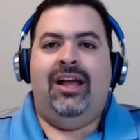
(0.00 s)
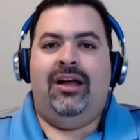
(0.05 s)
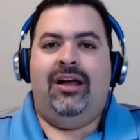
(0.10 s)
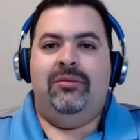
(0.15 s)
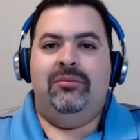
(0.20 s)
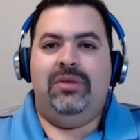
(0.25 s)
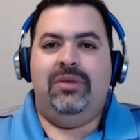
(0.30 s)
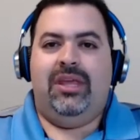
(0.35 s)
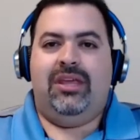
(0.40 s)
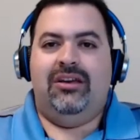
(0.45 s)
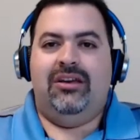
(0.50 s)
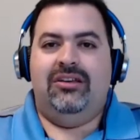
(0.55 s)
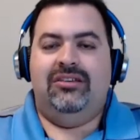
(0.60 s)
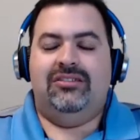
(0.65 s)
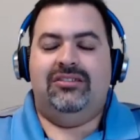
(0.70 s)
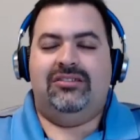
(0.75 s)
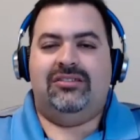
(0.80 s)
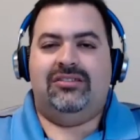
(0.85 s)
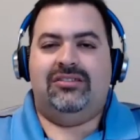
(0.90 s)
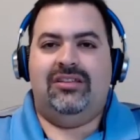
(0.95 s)

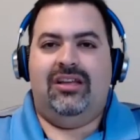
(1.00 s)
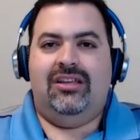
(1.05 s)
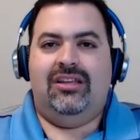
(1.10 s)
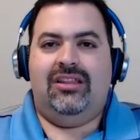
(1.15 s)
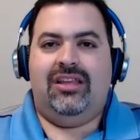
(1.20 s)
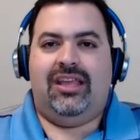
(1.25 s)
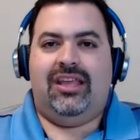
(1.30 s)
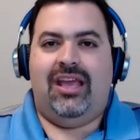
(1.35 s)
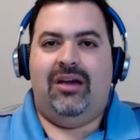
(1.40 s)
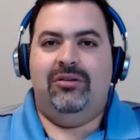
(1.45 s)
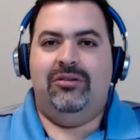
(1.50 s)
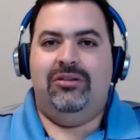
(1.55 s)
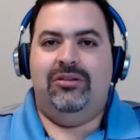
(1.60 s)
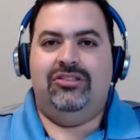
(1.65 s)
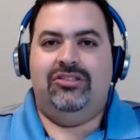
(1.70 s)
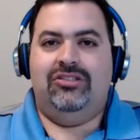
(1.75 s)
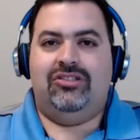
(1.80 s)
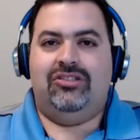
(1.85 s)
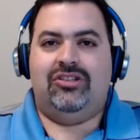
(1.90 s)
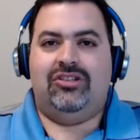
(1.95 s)
because the county
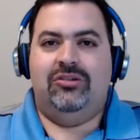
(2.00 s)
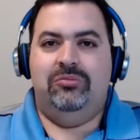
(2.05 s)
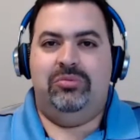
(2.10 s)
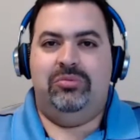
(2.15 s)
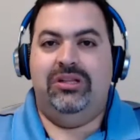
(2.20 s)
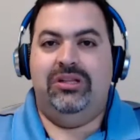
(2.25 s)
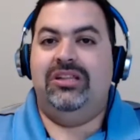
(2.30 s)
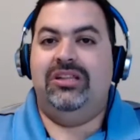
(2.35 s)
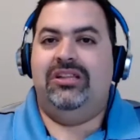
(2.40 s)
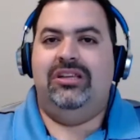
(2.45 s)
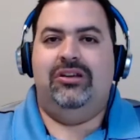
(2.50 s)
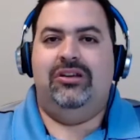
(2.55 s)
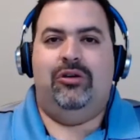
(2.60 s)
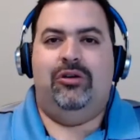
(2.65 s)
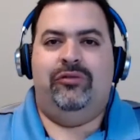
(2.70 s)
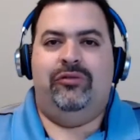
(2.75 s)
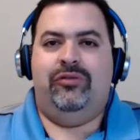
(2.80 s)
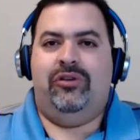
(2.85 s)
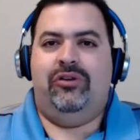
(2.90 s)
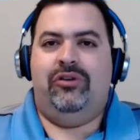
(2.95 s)
just completely
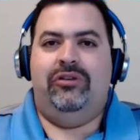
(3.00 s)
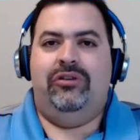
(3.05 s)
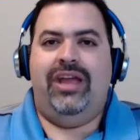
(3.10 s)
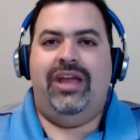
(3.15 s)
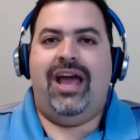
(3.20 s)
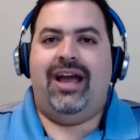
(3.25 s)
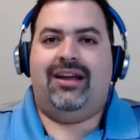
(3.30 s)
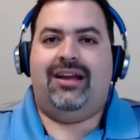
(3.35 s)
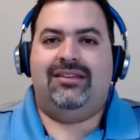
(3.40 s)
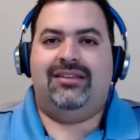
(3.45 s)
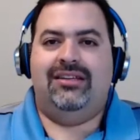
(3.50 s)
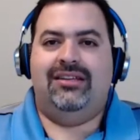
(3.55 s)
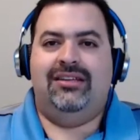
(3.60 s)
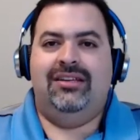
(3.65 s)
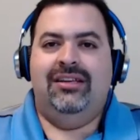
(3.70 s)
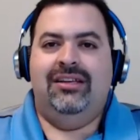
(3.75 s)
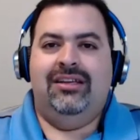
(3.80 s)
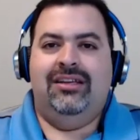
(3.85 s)
overreacted